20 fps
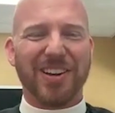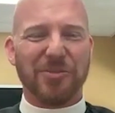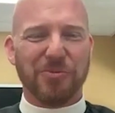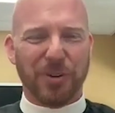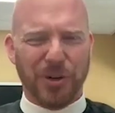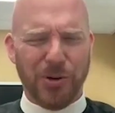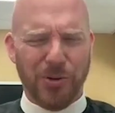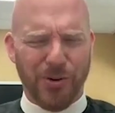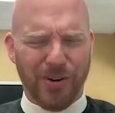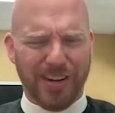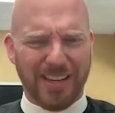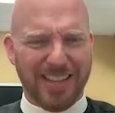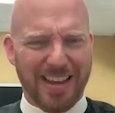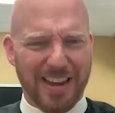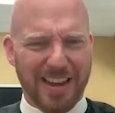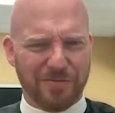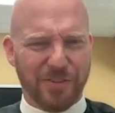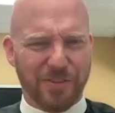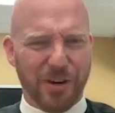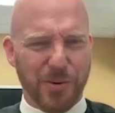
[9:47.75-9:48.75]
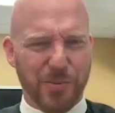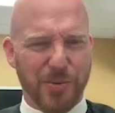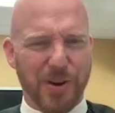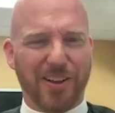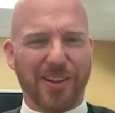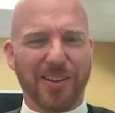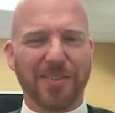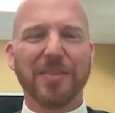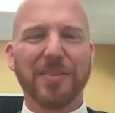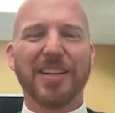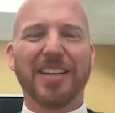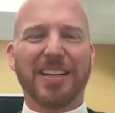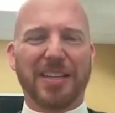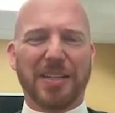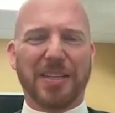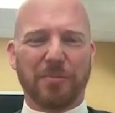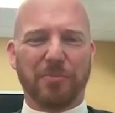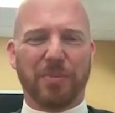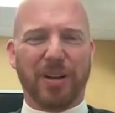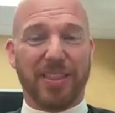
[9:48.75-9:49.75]
recording that very well,
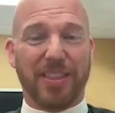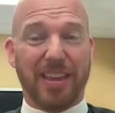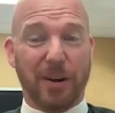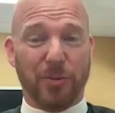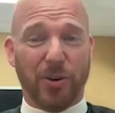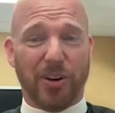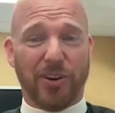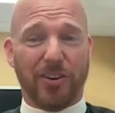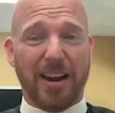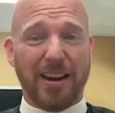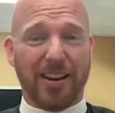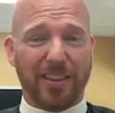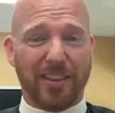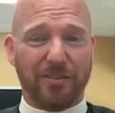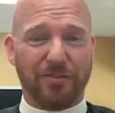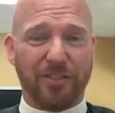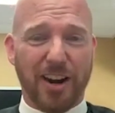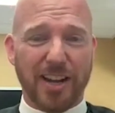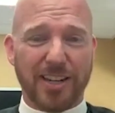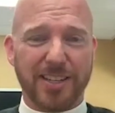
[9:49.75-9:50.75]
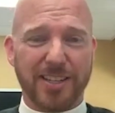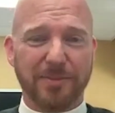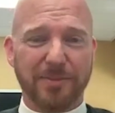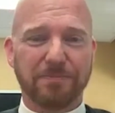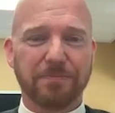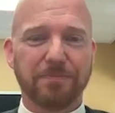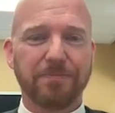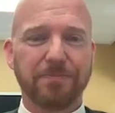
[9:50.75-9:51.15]
but they were right at the front.